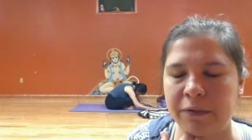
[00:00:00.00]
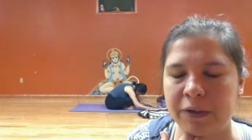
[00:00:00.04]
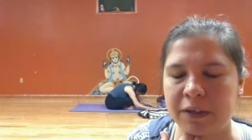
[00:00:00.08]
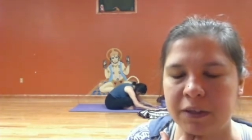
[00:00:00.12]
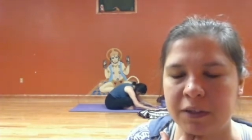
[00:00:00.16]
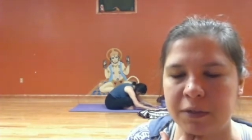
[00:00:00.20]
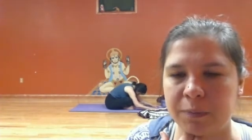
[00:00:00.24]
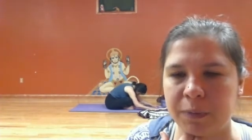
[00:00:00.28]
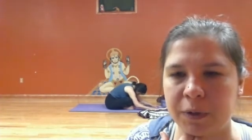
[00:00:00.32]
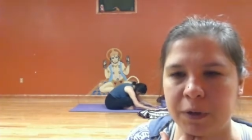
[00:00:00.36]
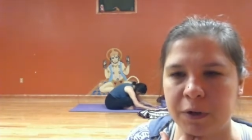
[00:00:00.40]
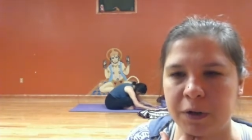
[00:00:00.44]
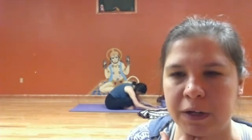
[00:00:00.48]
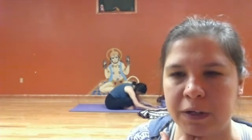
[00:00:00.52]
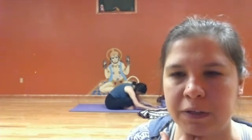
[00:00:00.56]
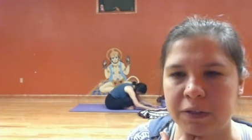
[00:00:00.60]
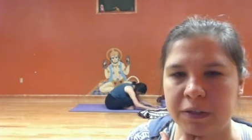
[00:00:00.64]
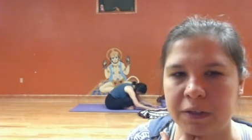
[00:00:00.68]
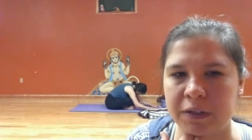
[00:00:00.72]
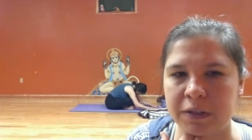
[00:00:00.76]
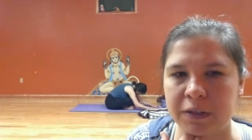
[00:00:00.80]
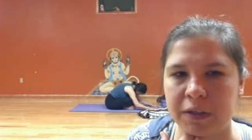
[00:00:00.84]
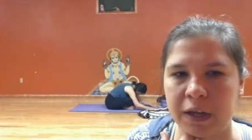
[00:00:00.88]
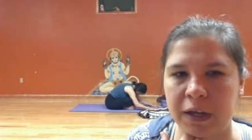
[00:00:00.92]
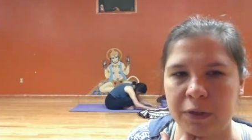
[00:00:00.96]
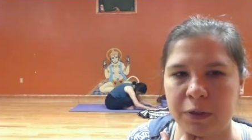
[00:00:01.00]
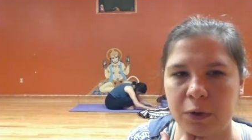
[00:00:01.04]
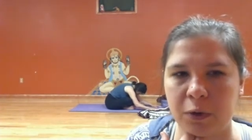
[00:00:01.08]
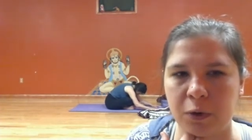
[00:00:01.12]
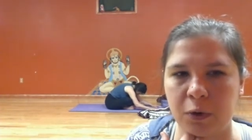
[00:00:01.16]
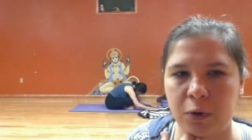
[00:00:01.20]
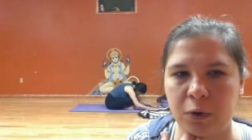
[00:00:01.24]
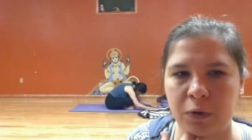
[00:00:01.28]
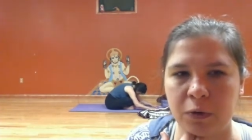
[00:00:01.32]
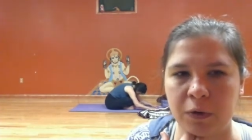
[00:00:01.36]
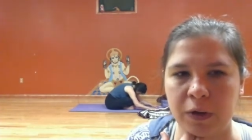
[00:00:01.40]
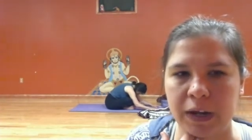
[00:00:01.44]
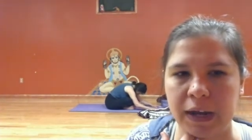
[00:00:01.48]
experienced is not the
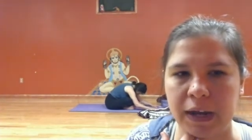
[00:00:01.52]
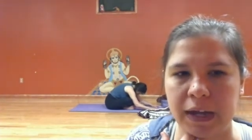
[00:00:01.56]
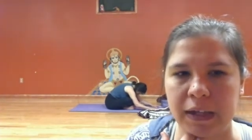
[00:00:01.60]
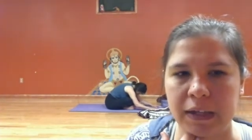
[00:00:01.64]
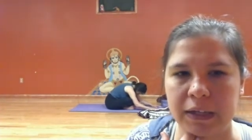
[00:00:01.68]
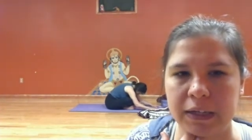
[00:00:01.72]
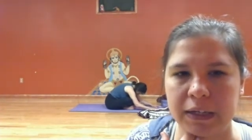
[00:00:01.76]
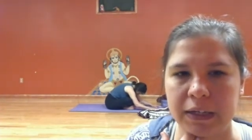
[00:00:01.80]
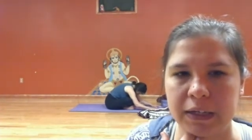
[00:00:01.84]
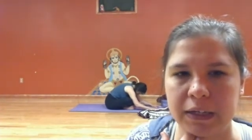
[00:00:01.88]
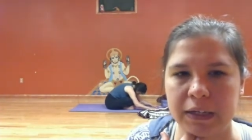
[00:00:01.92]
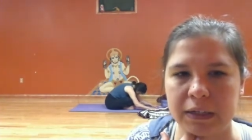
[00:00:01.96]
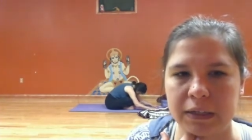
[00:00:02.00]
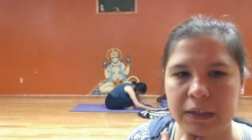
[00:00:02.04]
whole reality.